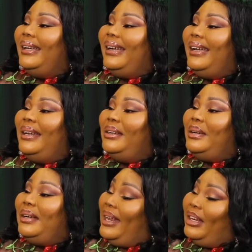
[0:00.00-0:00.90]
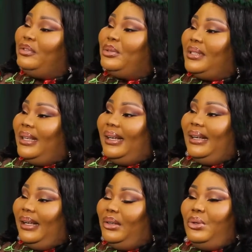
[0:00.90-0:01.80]
yeah, I love to
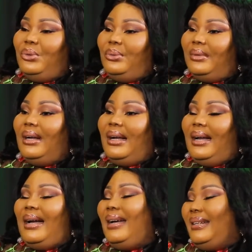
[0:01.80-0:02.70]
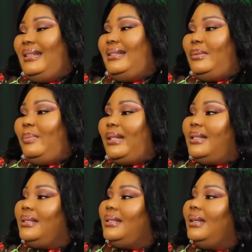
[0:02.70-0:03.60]
sing. I knew I had it,
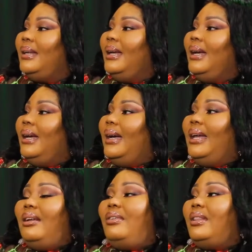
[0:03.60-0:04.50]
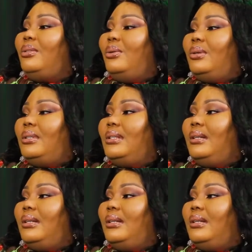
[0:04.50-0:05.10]
but I never thought